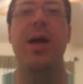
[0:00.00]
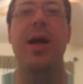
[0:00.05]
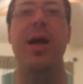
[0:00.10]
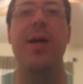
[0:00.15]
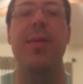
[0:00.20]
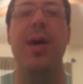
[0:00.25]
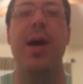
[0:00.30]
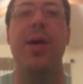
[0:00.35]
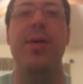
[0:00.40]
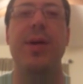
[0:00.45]

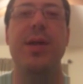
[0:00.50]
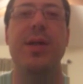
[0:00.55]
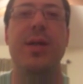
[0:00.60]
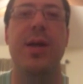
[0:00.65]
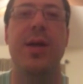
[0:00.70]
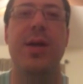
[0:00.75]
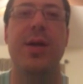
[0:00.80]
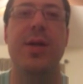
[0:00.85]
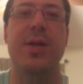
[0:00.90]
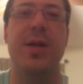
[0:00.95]
In my
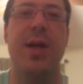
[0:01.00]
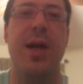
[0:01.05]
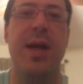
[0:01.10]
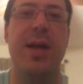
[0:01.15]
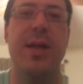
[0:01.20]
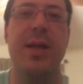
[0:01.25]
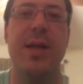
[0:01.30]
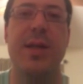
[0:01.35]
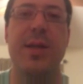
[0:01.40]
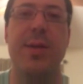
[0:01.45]
research,
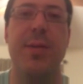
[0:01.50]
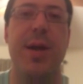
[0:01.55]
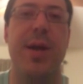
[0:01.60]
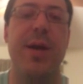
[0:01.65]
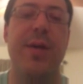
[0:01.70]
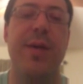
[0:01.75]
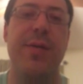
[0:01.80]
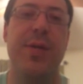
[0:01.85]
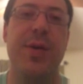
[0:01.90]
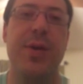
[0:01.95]
I did some
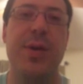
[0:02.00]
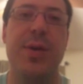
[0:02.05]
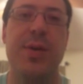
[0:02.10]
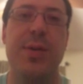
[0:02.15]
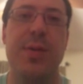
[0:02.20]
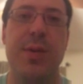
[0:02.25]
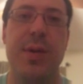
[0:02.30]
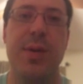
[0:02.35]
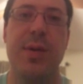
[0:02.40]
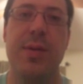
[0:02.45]

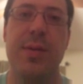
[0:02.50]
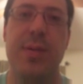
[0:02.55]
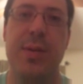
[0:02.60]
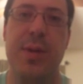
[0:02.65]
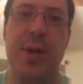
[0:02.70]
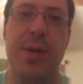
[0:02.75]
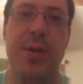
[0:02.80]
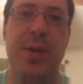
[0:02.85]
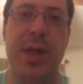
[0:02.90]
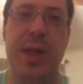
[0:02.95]
interviews with
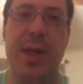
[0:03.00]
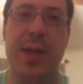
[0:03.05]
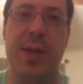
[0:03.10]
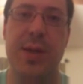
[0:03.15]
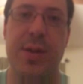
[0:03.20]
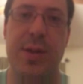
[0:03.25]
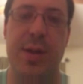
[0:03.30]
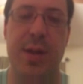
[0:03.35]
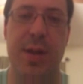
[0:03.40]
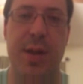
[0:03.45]
2
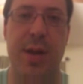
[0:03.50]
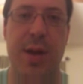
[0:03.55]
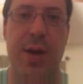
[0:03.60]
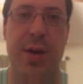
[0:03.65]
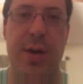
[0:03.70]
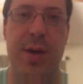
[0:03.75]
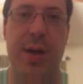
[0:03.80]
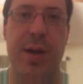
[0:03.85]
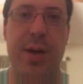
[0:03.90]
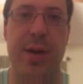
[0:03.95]
teachers in the
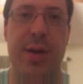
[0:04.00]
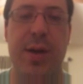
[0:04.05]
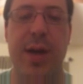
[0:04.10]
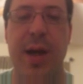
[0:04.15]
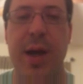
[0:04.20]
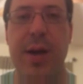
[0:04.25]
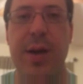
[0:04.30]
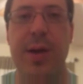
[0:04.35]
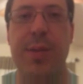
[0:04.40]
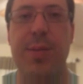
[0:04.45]
Lauderdale
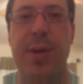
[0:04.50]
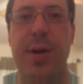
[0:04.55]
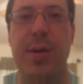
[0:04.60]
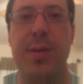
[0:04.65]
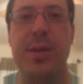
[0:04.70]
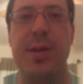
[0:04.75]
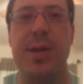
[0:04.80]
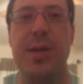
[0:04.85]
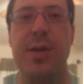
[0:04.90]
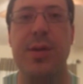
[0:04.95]
County
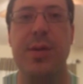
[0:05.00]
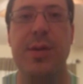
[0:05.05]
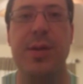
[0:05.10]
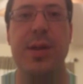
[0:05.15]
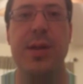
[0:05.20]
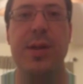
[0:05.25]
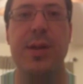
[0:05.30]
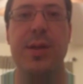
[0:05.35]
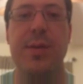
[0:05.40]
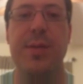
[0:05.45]
public school
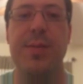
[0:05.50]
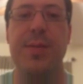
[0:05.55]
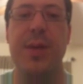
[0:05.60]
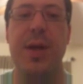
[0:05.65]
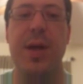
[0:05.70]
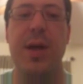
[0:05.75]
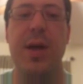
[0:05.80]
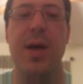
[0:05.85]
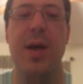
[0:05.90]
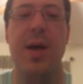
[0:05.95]
system.
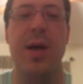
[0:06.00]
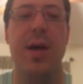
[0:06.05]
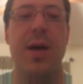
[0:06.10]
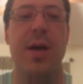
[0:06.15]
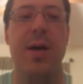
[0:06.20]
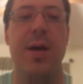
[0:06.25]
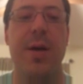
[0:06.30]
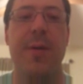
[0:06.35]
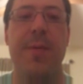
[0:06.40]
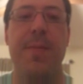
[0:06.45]

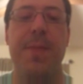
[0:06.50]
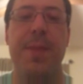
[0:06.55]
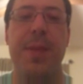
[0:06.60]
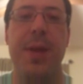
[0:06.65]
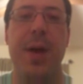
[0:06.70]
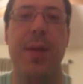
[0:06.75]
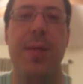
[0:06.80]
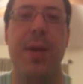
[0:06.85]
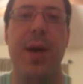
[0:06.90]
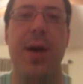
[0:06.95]

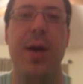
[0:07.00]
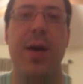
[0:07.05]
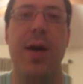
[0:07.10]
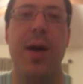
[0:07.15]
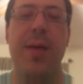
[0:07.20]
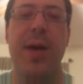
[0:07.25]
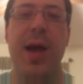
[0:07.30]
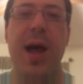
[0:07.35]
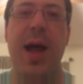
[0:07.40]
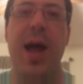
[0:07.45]
about.
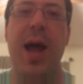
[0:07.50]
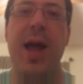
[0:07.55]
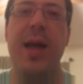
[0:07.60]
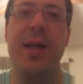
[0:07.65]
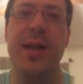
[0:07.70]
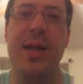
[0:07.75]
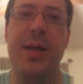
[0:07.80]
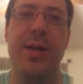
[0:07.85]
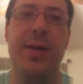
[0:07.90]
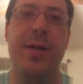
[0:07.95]
I mean, I
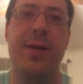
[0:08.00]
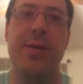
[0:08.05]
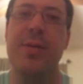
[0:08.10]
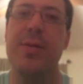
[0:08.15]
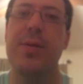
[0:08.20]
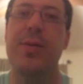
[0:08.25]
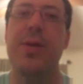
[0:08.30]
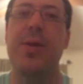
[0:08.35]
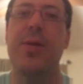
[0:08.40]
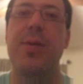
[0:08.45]
did
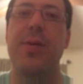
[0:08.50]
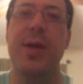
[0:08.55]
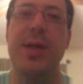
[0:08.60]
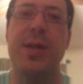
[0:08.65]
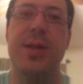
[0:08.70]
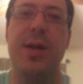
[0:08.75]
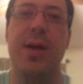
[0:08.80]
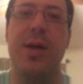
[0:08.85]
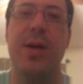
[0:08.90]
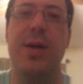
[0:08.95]
the
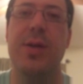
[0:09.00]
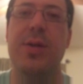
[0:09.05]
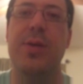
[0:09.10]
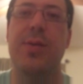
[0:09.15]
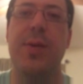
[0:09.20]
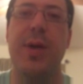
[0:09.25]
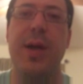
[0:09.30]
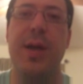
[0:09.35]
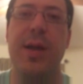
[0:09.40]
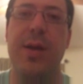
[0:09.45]
research,
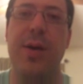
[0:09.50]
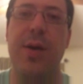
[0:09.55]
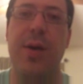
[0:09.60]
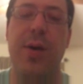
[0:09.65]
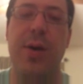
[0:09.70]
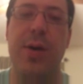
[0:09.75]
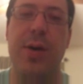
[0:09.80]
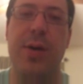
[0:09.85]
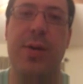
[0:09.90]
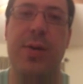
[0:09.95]
reading the
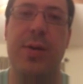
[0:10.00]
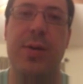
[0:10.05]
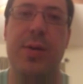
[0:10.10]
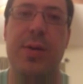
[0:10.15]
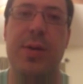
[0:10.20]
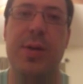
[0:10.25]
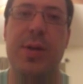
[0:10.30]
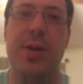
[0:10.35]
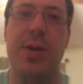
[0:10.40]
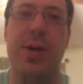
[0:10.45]

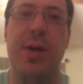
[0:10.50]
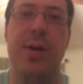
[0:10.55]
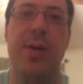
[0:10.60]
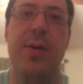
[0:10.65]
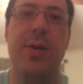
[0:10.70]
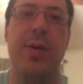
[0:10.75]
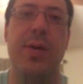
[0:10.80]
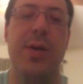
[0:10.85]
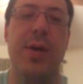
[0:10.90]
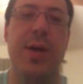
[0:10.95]
articles,
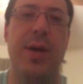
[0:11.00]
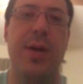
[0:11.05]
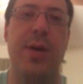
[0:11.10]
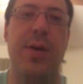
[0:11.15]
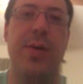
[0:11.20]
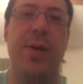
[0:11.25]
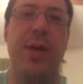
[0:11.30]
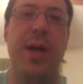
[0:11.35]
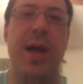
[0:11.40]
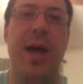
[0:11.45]
looking
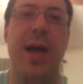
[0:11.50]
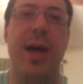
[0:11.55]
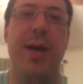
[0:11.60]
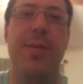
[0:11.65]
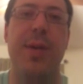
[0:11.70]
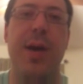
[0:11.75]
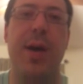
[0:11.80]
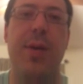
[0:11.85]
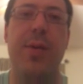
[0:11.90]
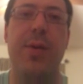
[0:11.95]

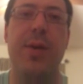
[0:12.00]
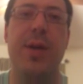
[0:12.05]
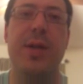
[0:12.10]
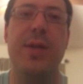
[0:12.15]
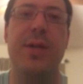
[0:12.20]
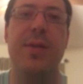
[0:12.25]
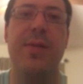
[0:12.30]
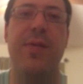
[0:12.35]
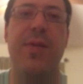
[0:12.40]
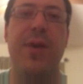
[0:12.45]
online, but I
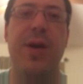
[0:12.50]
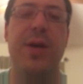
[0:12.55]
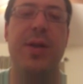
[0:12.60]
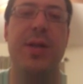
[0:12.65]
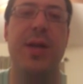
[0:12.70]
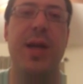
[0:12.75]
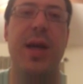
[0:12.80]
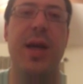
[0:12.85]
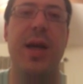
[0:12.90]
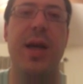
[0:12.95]
wanted some
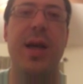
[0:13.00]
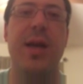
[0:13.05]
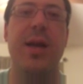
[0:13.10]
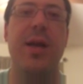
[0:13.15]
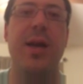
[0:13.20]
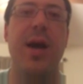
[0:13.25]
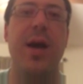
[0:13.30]
firsthand